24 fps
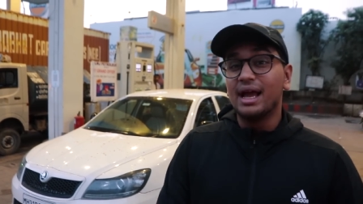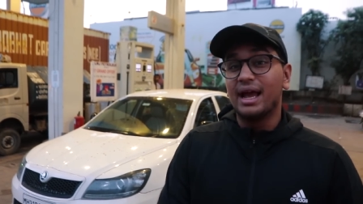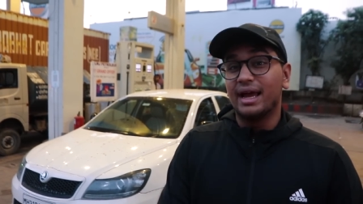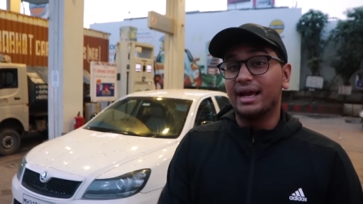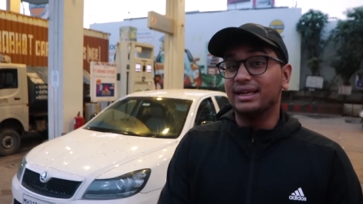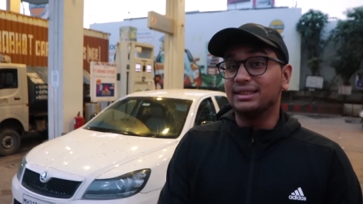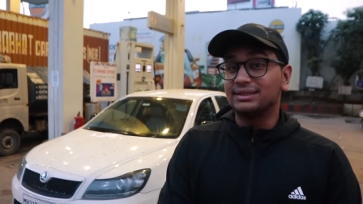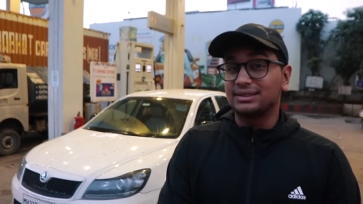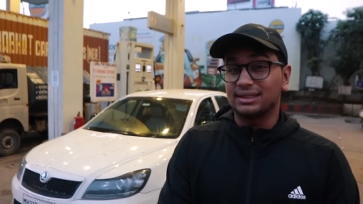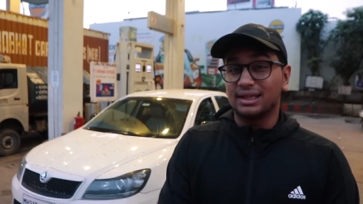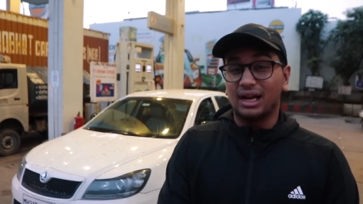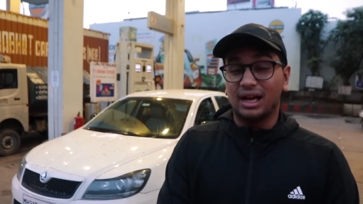
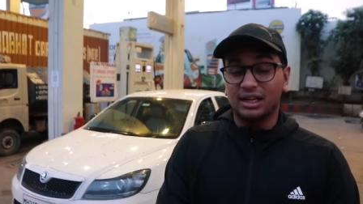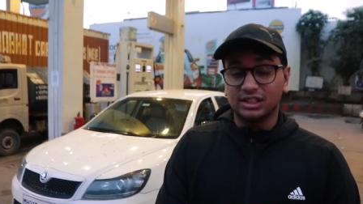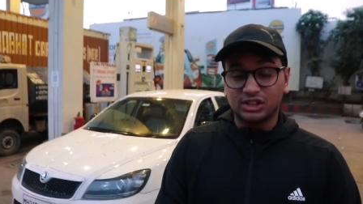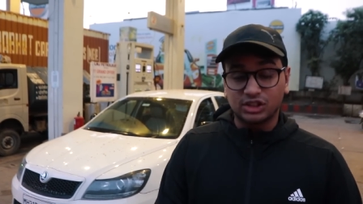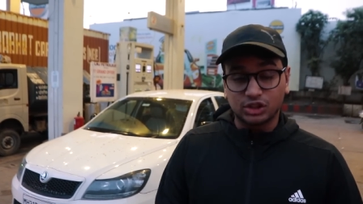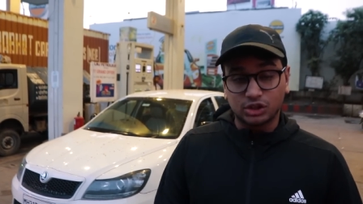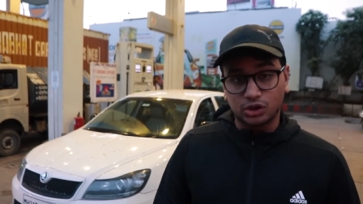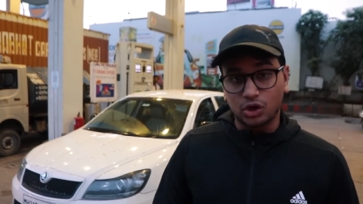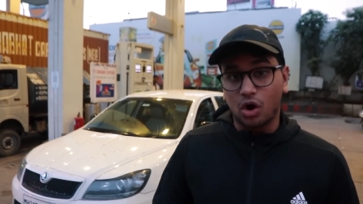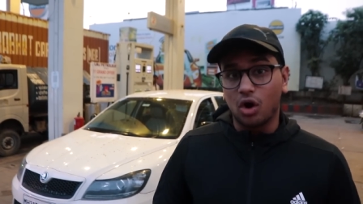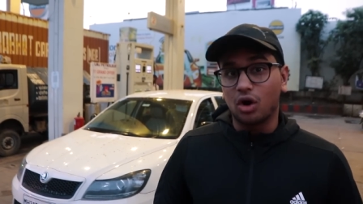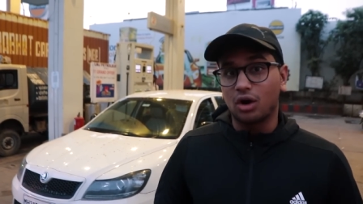it's a
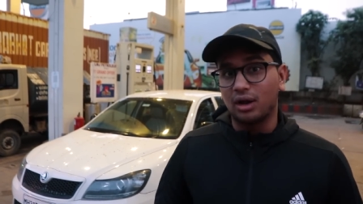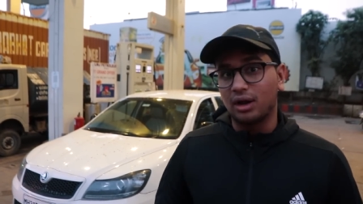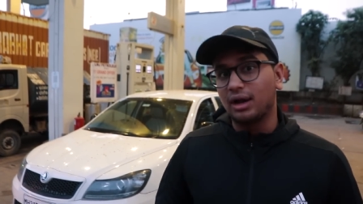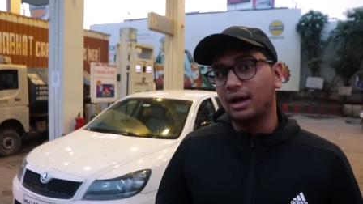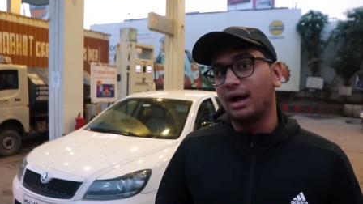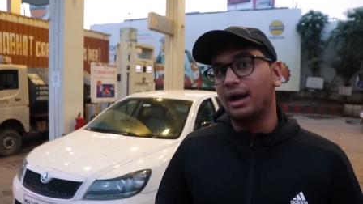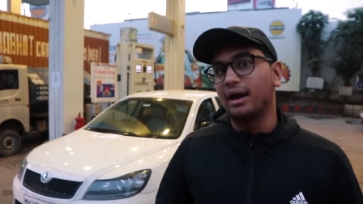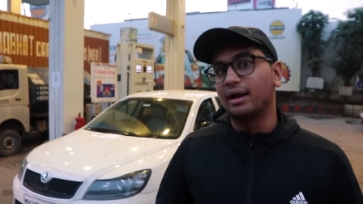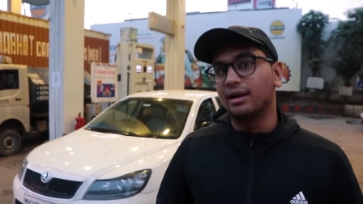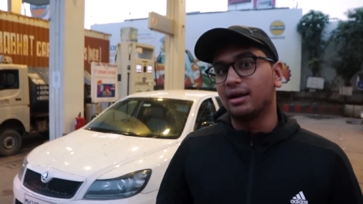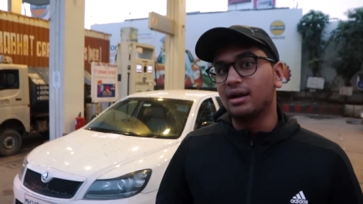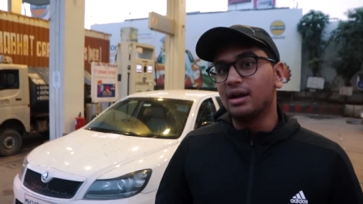stock
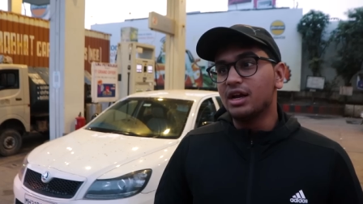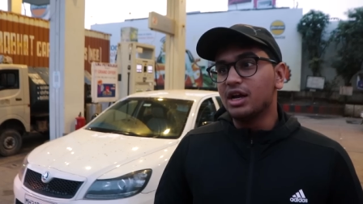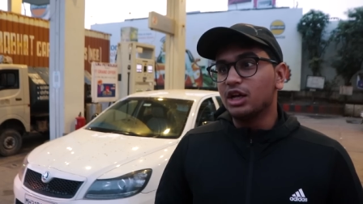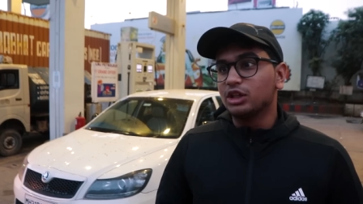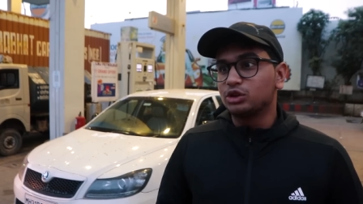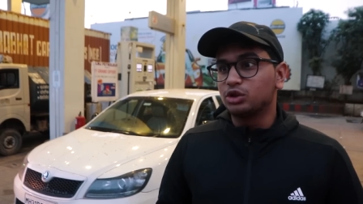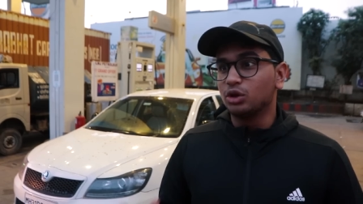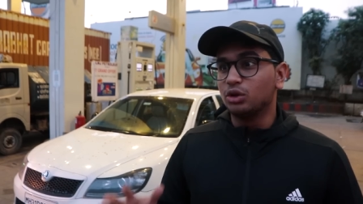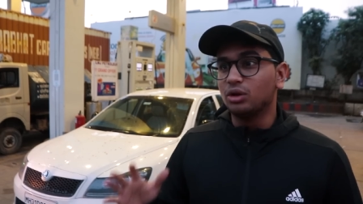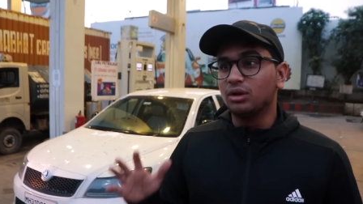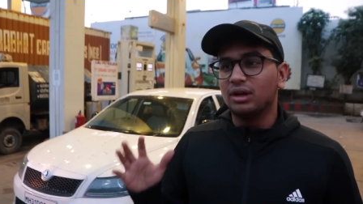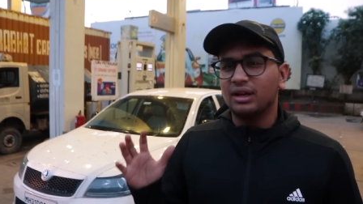car.
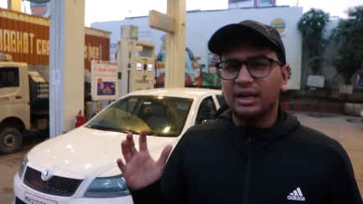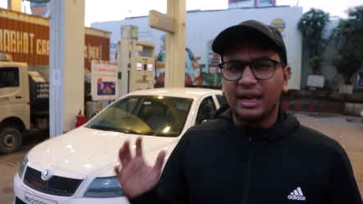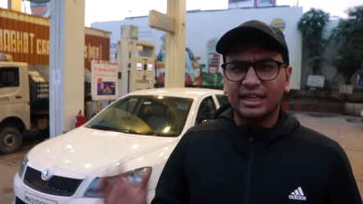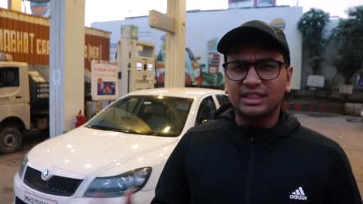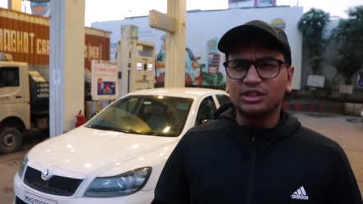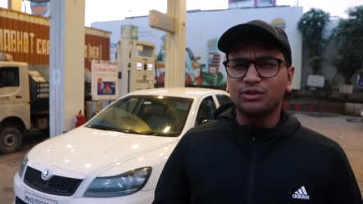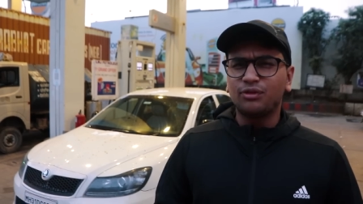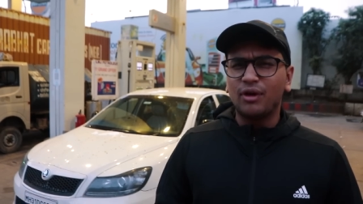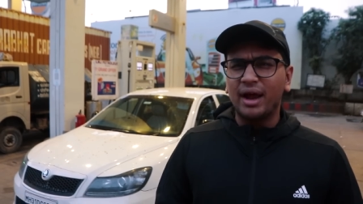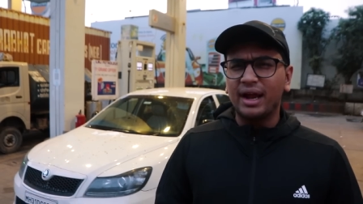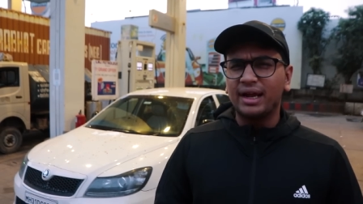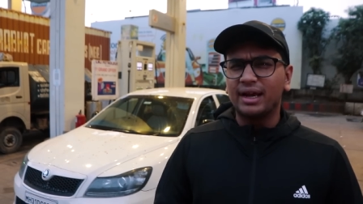So
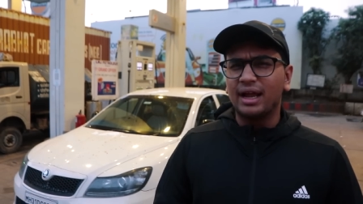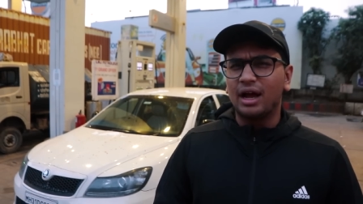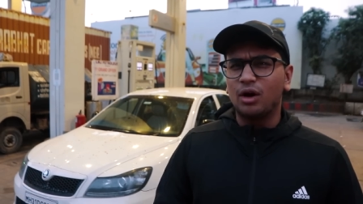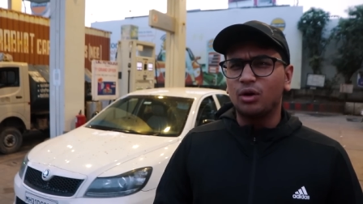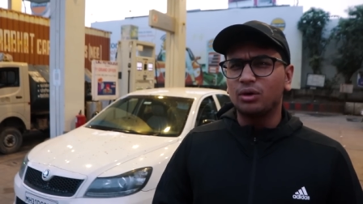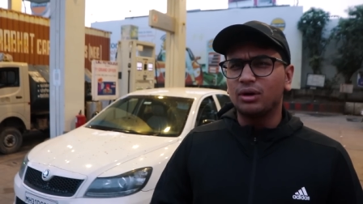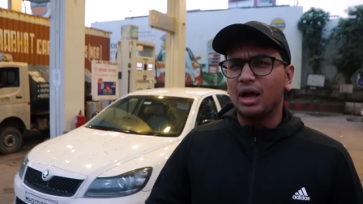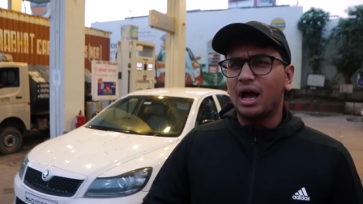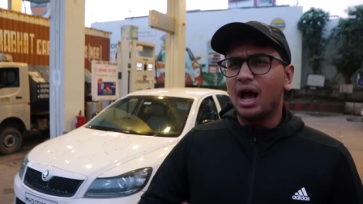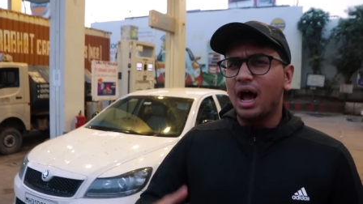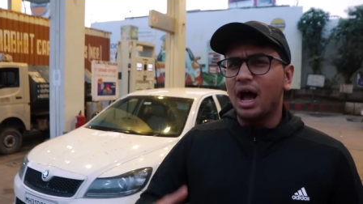let's find out